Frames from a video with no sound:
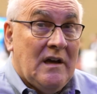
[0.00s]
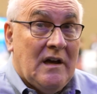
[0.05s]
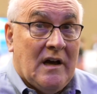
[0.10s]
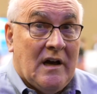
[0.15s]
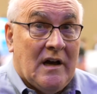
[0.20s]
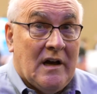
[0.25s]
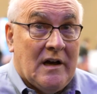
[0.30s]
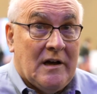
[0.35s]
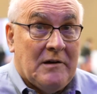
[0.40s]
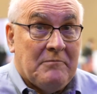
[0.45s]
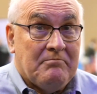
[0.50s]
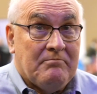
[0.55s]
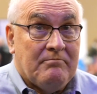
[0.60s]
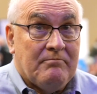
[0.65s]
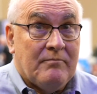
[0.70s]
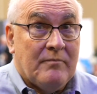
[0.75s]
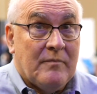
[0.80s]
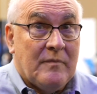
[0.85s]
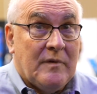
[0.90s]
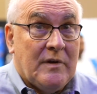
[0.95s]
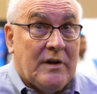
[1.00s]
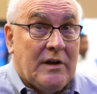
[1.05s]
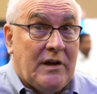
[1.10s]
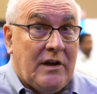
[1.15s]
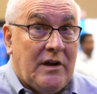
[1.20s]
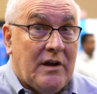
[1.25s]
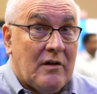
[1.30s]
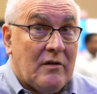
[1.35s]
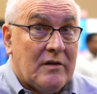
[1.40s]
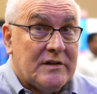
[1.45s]

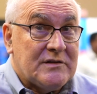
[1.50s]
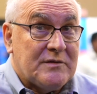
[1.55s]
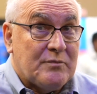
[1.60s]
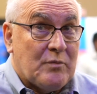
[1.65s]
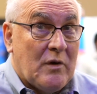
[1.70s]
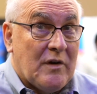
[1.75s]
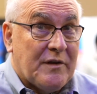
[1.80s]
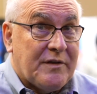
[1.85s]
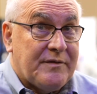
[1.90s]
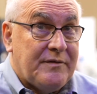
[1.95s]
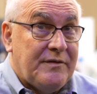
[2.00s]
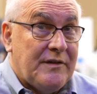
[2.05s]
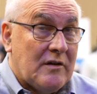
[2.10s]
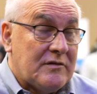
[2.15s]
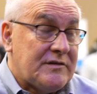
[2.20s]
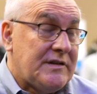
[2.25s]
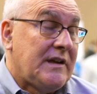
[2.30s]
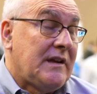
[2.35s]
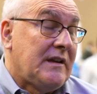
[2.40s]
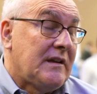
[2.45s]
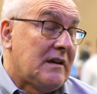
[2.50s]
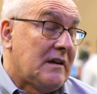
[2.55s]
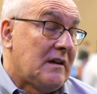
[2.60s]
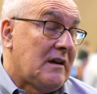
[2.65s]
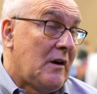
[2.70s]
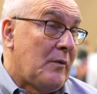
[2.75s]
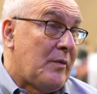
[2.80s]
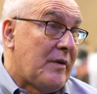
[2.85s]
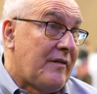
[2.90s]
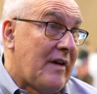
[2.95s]
You know, it's worth noting
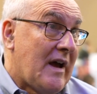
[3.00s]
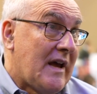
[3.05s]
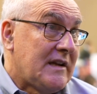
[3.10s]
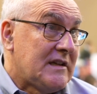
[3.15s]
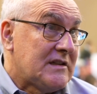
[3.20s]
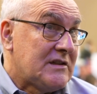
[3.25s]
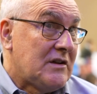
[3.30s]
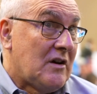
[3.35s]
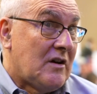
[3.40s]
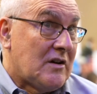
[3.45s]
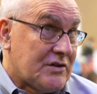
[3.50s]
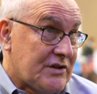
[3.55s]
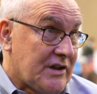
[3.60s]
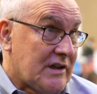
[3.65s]
that Open RAN is not